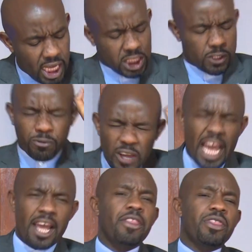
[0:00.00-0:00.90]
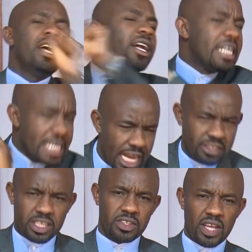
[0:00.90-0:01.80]
is faith
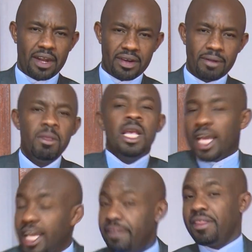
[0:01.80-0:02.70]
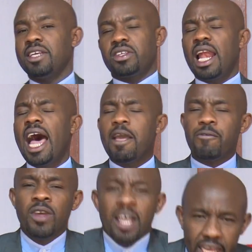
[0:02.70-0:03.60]
necessary? In this
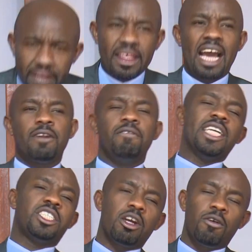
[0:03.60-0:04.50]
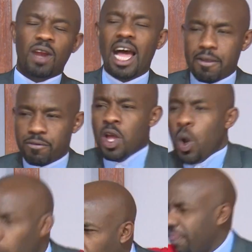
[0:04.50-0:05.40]
life, in the adventure of life,
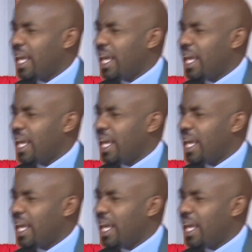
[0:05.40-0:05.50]
when